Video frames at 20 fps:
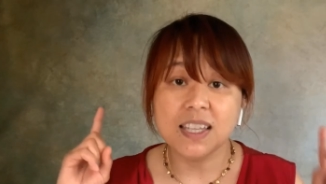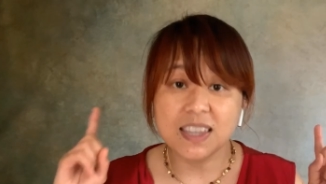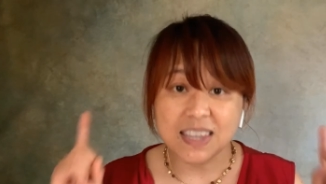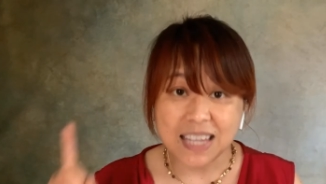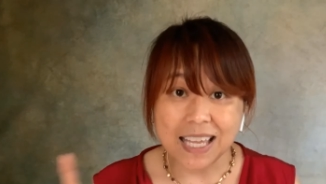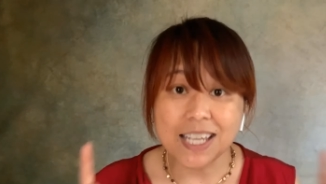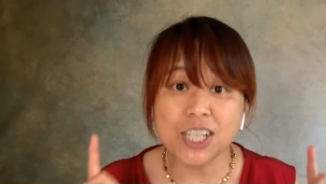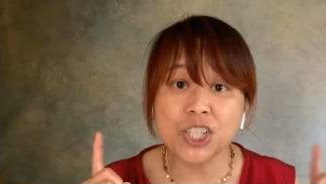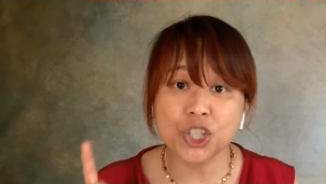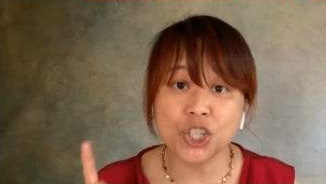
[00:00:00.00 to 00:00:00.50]

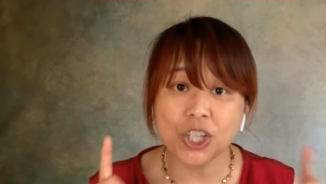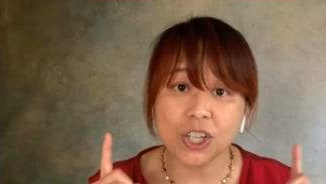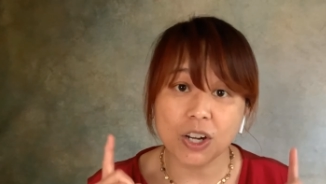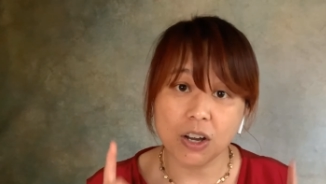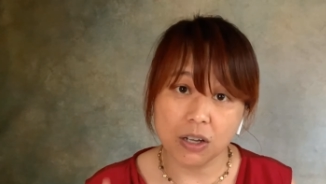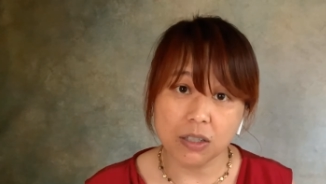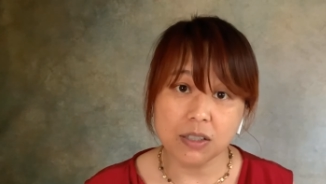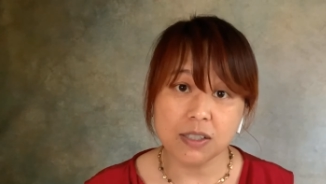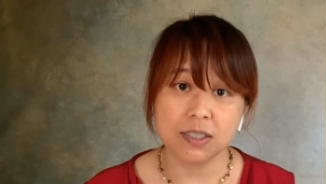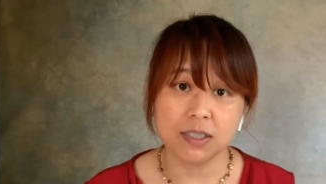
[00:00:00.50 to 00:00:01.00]
they should
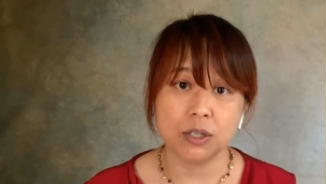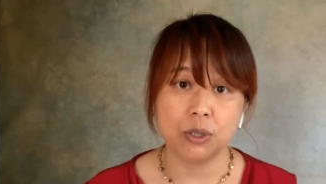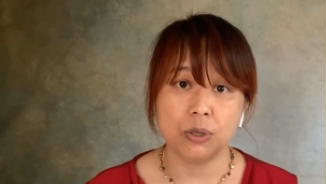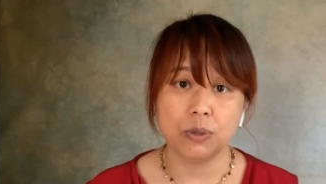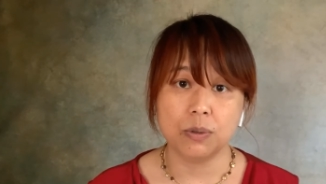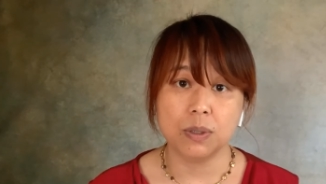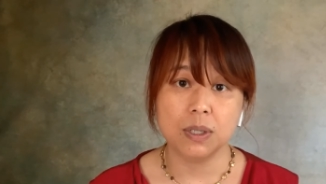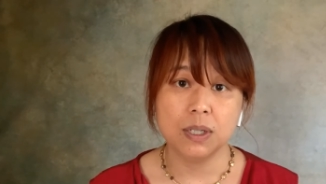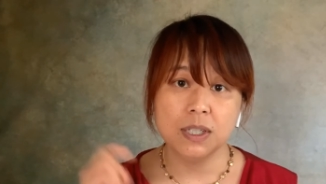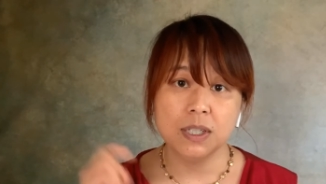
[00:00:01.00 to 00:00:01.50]

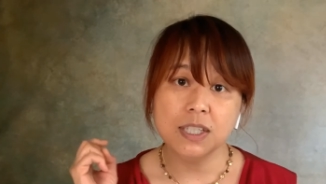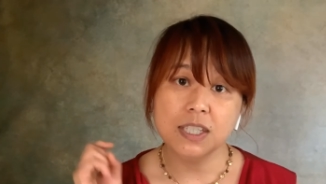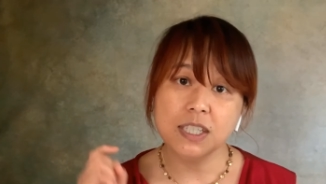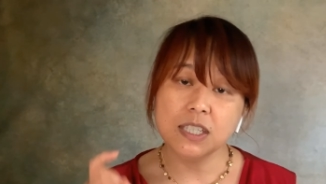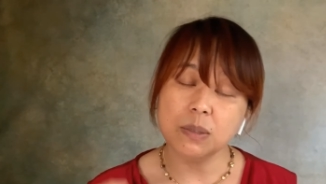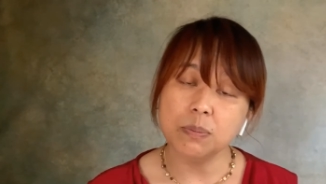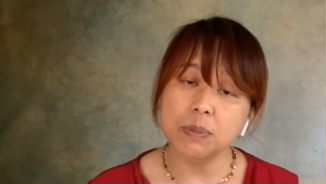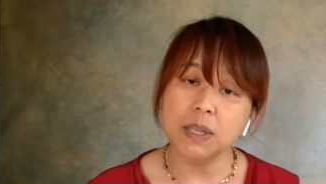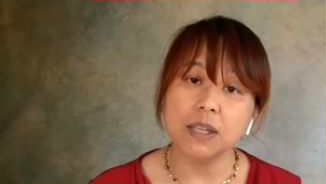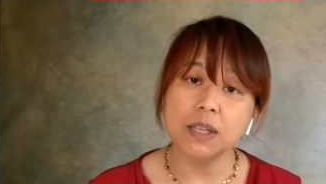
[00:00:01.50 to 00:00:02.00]
also
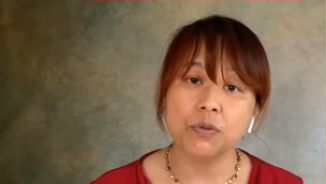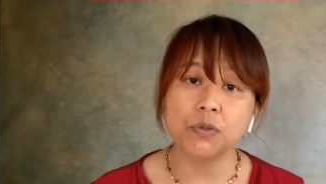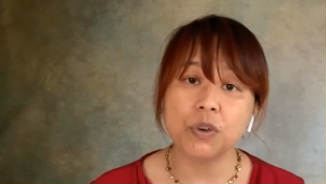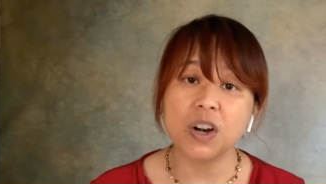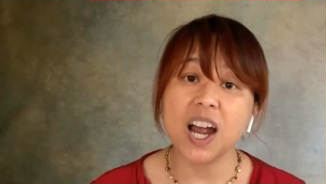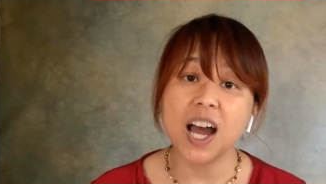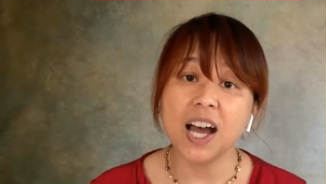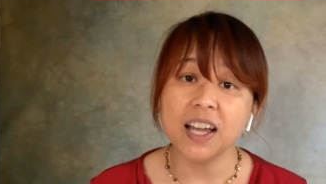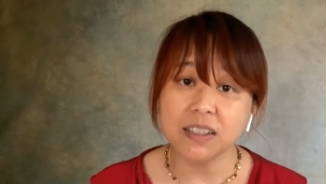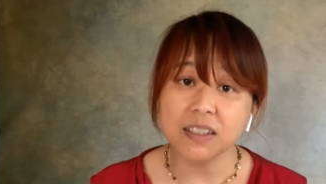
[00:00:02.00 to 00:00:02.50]
speak for
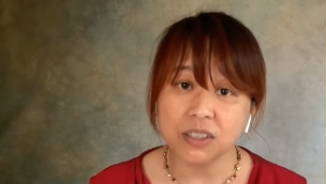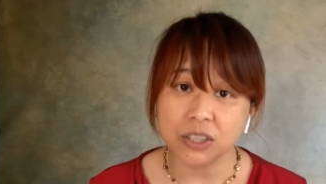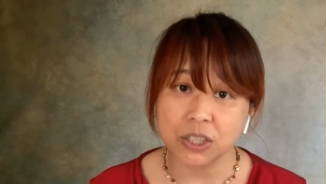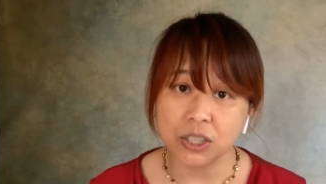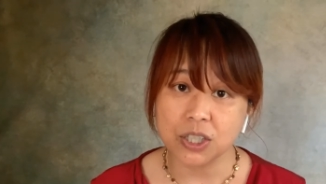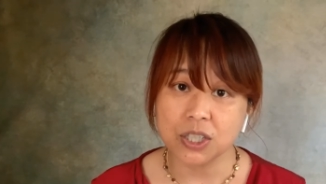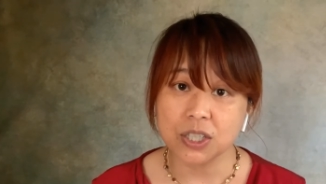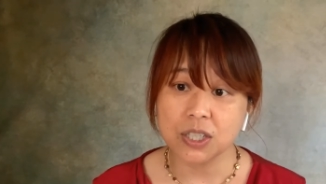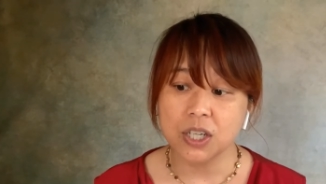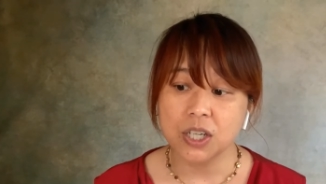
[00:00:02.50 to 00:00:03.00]

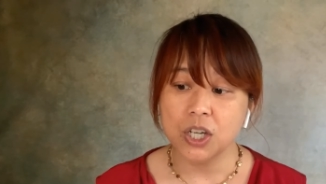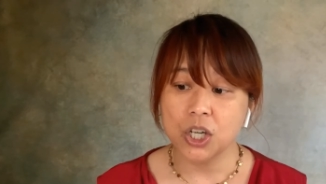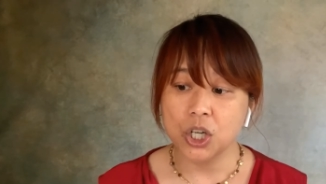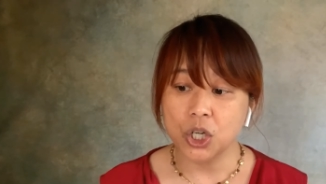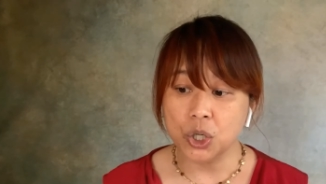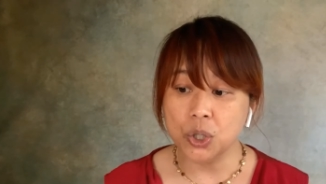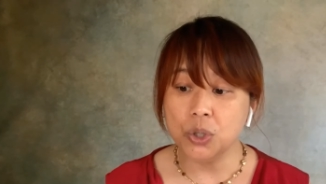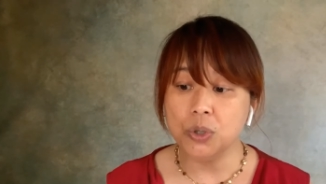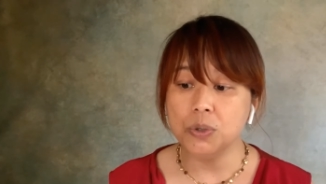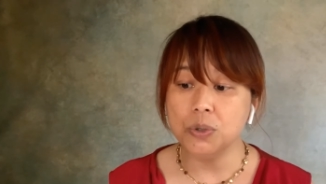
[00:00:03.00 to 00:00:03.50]
others
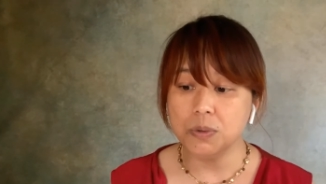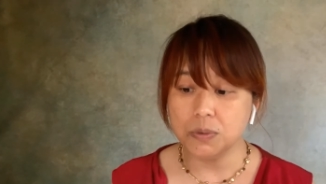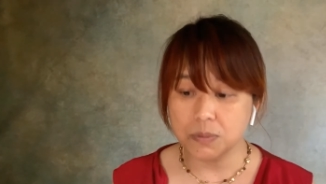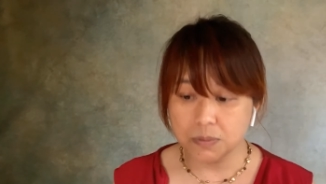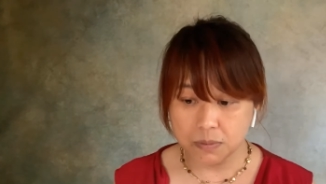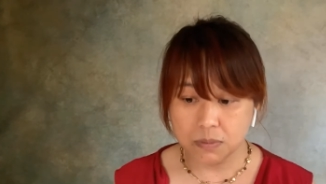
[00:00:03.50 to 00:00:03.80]
who,